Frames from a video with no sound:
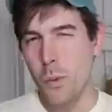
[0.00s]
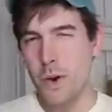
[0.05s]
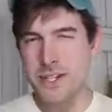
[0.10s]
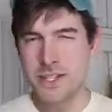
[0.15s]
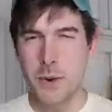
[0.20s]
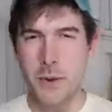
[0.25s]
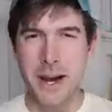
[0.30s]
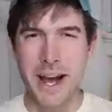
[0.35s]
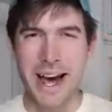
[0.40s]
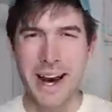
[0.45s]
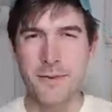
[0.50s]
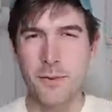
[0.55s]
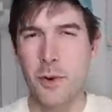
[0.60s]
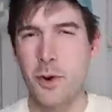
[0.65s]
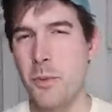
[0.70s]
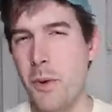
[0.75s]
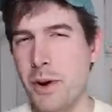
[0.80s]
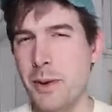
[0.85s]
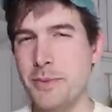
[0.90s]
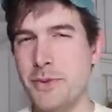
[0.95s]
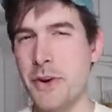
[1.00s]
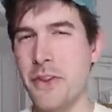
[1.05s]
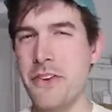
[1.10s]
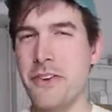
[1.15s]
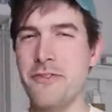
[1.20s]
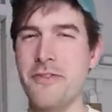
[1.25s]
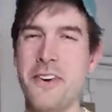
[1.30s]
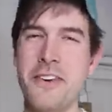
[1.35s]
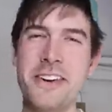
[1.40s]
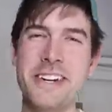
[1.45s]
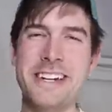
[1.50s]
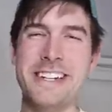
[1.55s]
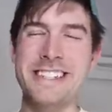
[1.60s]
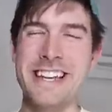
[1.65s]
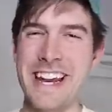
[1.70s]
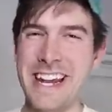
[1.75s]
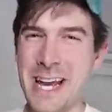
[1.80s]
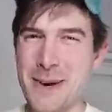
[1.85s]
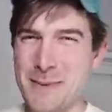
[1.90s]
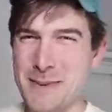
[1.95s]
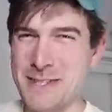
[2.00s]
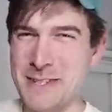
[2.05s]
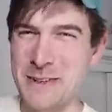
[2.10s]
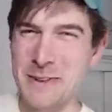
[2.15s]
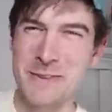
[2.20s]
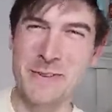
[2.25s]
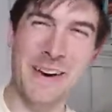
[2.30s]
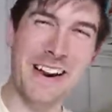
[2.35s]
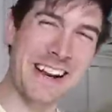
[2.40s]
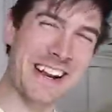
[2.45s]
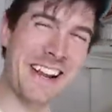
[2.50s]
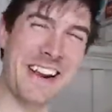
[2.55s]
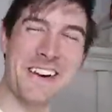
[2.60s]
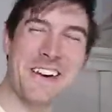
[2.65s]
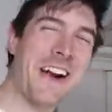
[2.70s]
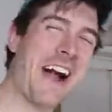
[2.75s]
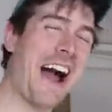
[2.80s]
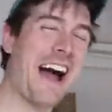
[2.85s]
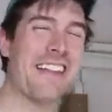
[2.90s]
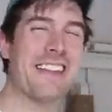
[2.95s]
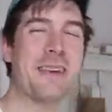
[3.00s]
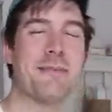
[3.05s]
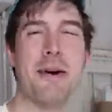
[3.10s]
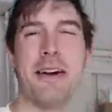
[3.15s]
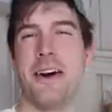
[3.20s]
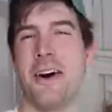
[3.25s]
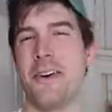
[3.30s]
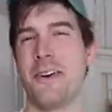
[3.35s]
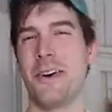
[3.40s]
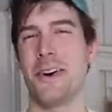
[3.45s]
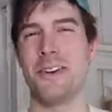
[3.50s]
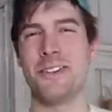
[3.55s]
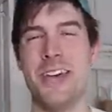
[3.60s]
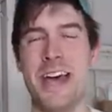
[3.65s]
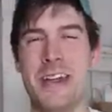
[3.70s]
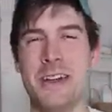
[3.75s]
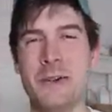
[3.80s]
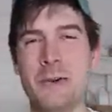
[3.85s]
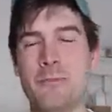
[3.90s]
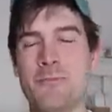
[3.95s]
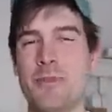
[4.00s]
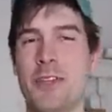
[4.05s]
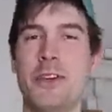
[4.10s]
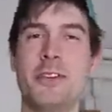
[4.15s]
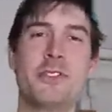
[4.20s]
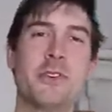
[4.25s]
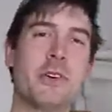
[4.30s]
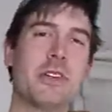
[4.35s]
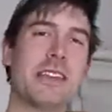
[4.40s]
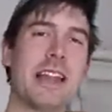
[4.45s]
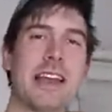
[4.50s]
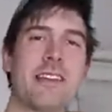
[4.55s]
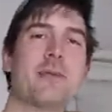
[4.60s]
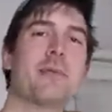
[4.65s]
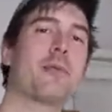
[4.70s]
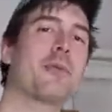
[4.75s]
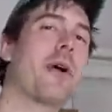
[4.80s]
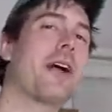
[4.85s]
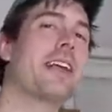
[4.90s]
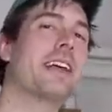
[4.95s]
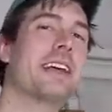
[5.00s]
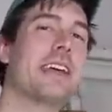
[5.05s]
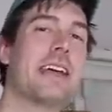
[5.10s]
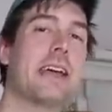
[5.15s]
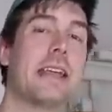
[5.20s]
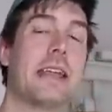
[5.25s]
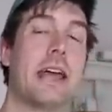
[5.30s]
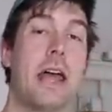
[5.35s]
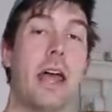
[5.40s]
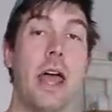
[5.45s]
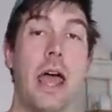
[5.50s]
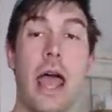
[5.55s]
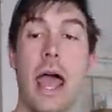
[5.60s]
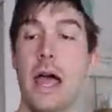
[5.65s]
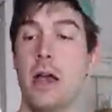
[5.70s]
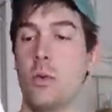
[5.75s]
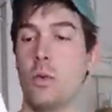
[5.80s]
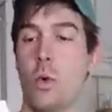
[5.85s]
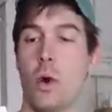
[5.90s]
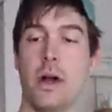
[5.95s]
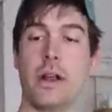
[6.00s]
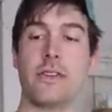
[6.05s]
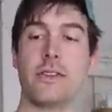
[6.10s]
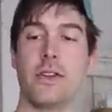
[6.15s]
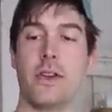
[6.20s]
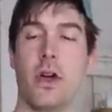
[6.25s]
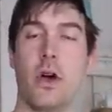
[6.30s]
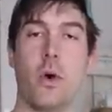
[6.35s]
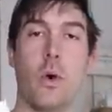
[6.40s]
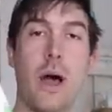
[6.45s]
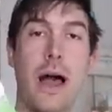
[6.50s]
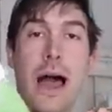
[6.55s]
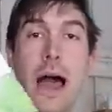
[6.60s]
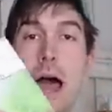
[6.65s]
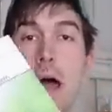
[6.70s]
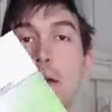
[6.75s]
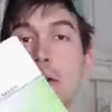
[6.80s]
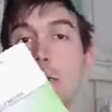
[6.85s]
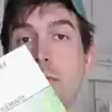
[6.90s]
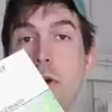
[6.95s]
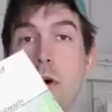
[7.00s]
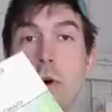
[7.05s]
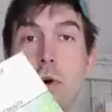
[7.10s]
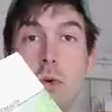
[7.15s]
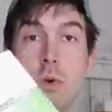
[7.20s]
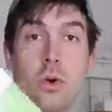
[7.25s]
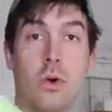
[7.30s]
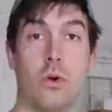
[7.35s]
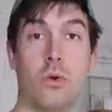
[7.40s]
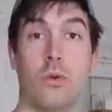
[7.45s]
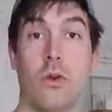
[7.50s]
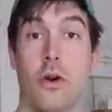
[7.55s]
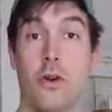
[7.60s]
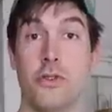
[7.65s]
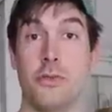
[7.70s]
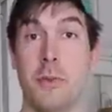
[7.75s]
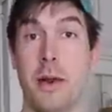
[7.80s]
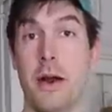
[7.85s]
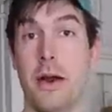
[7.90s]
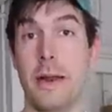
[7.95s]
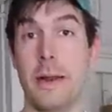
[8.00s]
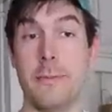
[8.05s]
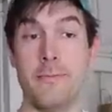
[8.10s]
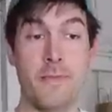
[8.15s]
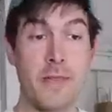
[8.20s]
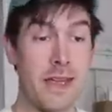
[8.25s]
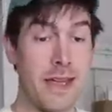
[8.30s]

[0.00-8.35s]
What is going on everyone? Welcome to another very exciting episode right here on the MIgardener channel. So a lot of you have been writing in and wanting to know how to grow rosemary.